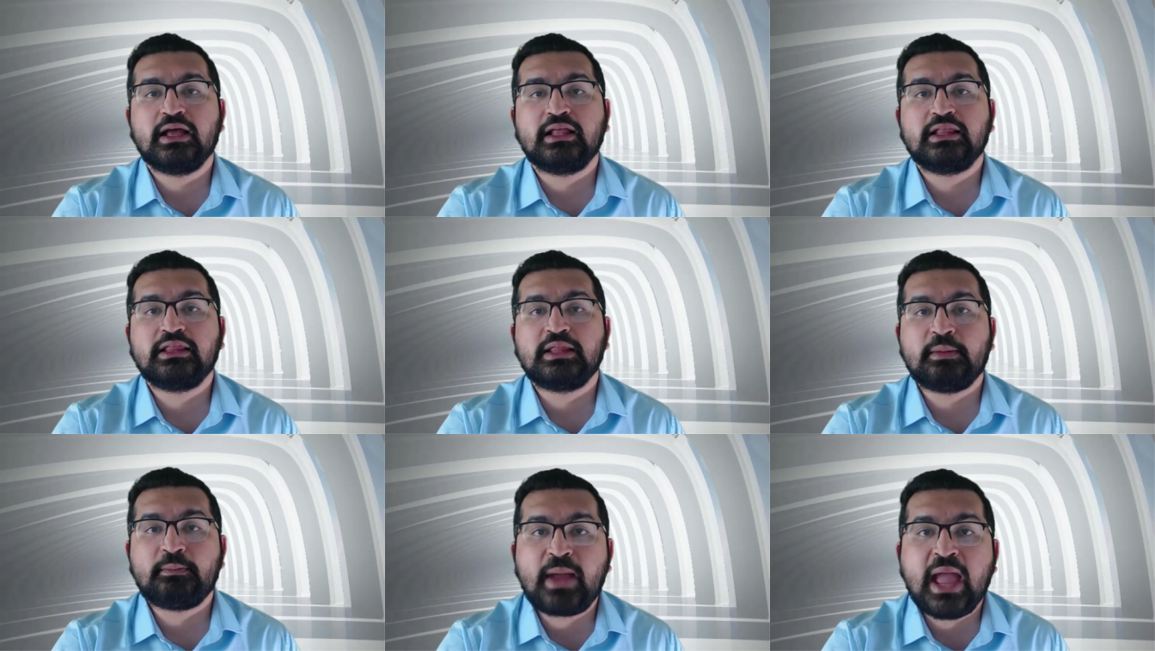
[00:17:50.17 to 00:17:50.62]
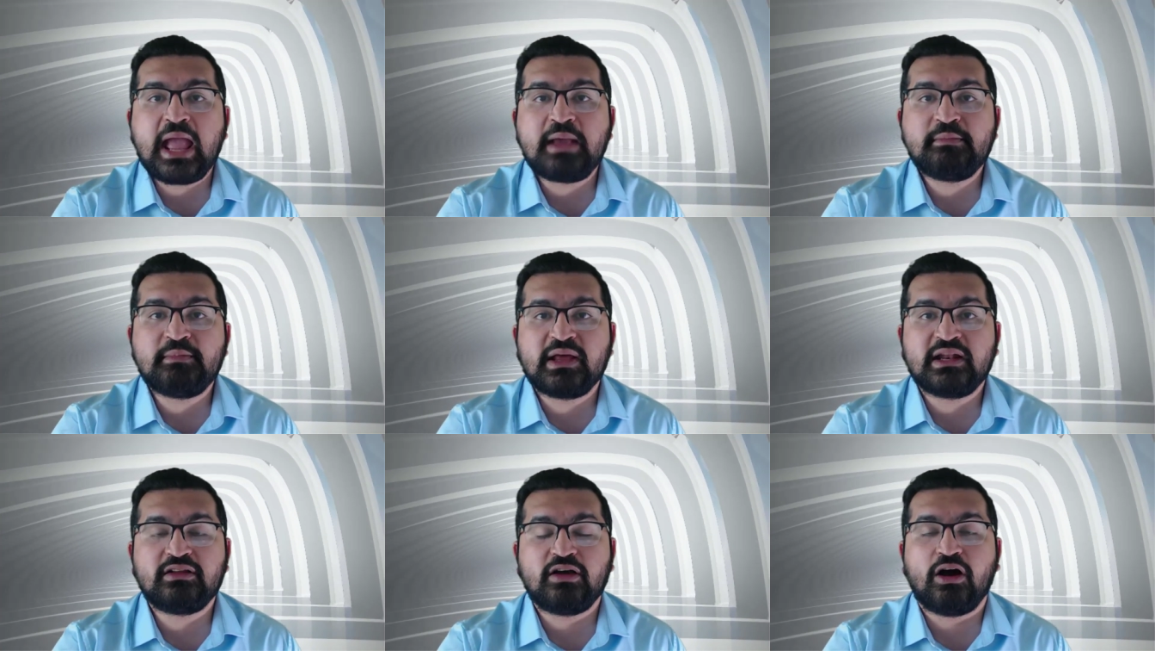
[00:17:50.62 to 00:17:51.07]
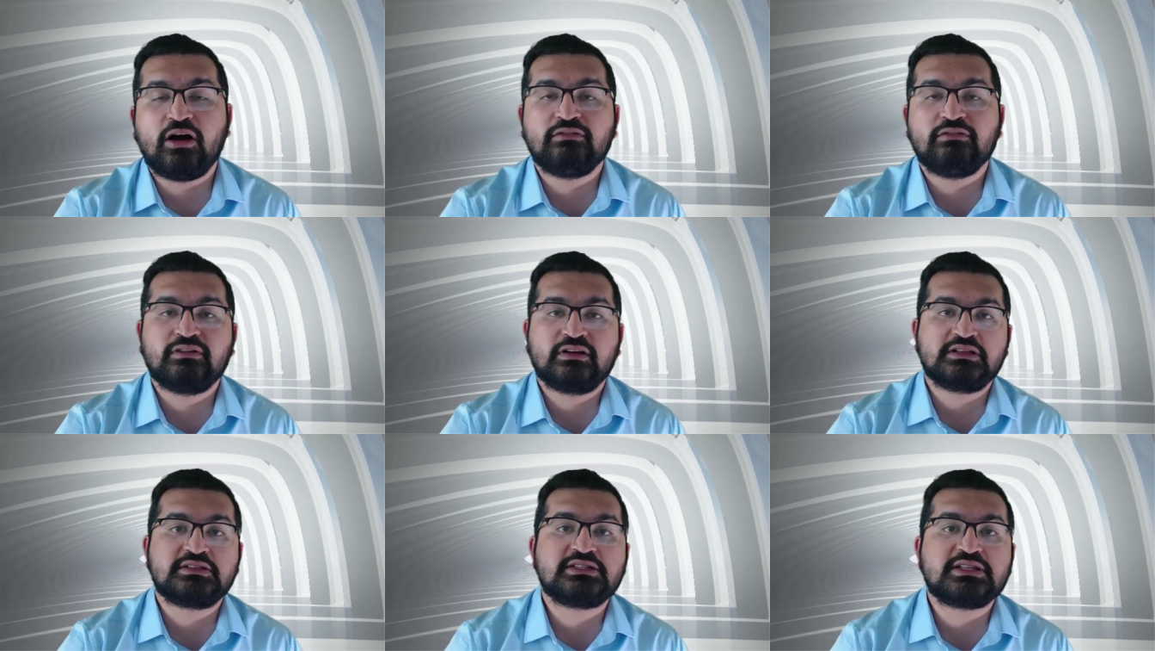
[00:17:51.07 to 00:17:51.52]
the payment of
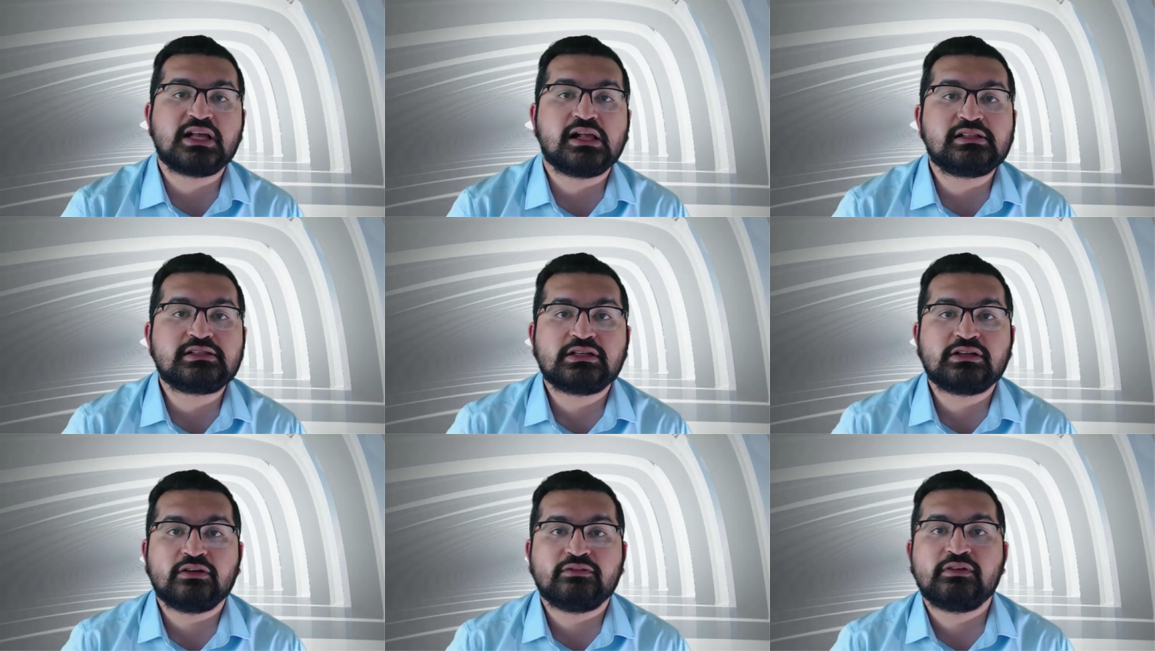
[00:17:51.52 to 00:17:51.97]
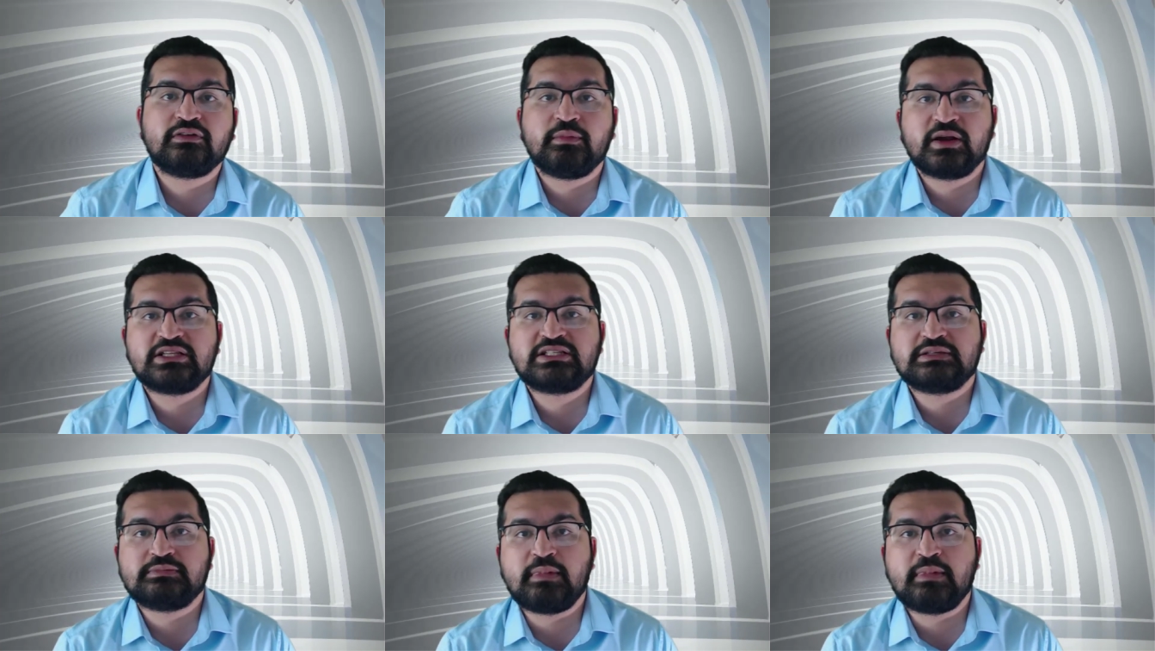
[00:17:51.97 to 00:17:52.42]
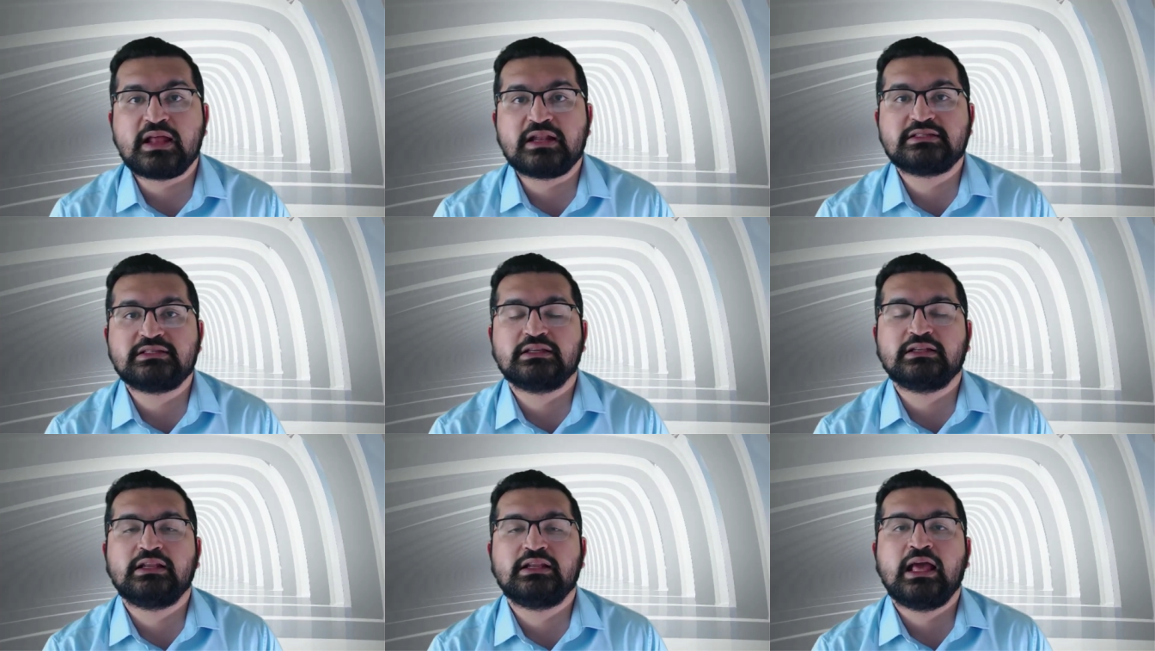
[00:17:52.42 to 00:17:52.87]
a consultant of emergency
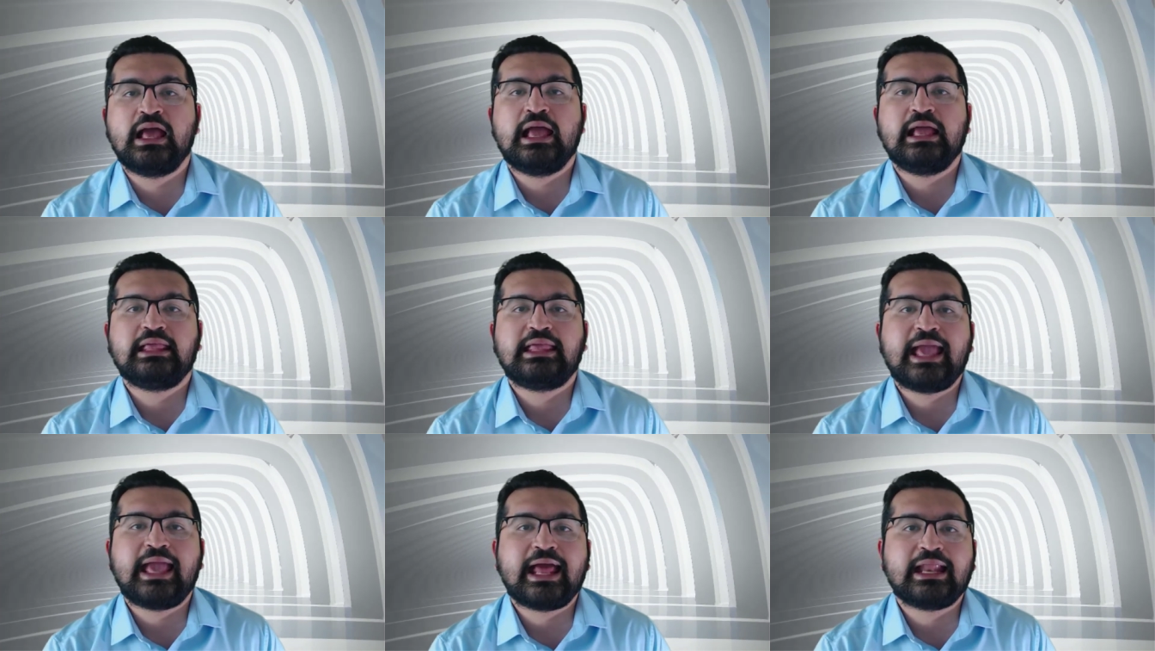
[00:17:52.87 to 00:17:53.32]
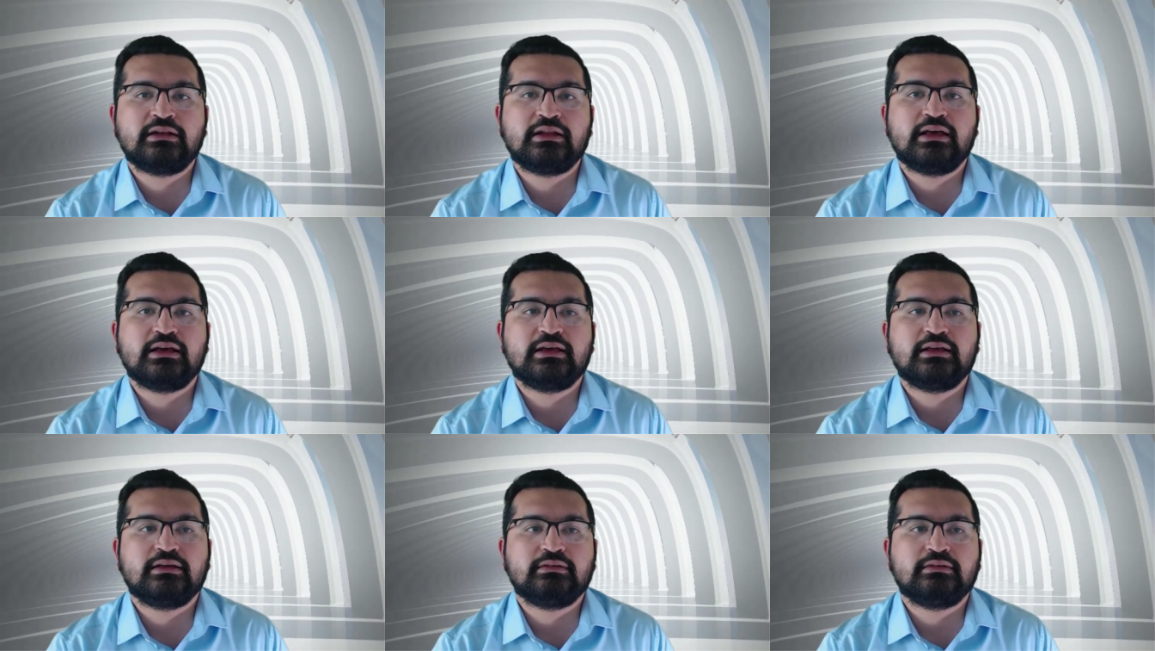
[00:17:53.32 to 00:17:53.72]
medicine can